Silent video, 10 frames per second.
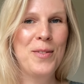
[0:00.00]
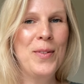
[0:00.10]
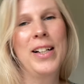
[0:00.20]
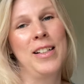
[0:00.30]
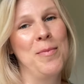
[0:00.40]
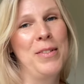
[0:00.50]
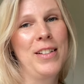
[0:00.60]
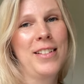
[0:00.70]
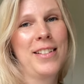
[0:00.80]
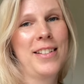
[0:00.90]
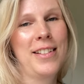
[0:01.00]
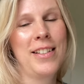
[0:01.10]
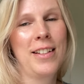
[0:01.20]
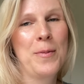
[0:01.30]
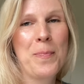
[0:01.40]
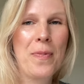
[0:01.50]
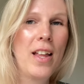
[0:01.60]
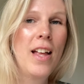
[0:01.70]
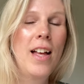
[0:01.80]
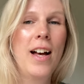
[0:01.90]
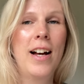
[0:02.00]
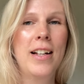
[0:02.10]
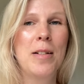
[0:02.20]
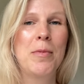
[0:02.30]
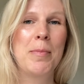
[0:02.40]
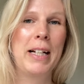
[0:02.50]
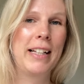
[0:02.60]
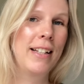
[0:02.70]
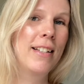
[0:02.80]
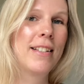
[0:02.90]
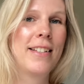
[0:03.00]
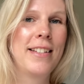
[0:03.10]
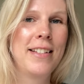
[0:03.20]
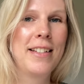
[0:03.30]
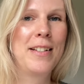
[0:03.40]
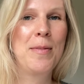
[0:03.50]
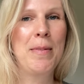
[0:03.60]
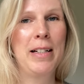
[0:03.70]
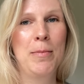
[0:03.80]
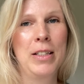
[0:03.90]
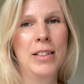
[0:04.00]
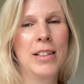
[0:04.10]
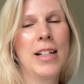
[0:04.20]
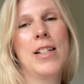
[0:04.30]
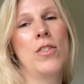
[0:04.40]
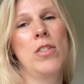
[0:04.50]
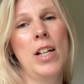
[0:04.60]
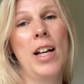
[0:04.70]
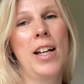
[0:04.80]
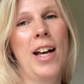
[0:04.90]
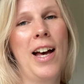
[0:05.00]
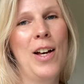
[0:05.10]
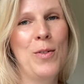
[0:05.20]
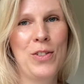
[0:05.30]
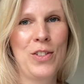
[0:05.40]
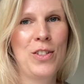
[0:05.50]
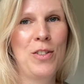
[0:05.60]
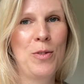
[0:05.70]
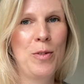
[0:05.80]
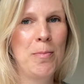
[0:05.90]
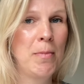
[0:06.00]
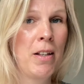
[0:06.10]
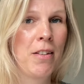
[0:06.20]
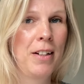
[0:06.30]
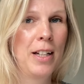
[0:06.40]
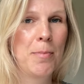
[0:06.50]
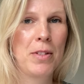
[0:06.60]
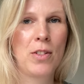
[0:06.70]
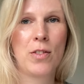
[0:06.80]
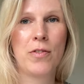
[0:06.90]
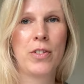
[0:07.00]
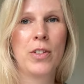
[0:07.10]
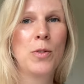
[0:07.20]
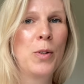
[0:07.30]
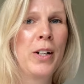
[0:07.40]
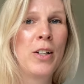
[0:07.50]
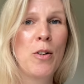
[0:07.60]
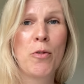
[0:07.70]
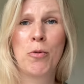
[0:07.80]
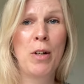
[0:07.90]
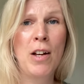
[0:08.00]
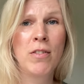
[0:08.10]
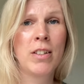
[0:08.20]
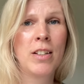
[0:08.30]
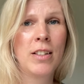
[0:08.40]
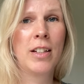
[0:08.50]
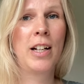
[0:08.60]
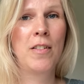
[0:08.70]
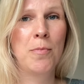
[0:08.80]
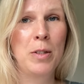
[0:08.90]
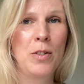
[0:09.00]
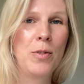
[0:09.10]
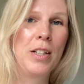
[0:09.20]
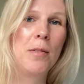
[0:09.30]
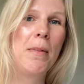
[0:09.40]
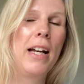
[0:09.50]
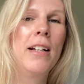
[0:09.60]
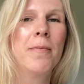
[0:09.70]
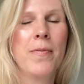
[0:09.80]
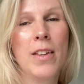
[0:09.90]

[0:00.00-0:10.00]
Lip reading: welcome to Knit in the City. I am Rebecca, the city is Malmö, and today I was going to do a monthly episode for you where I go through everything that I have been doing in May.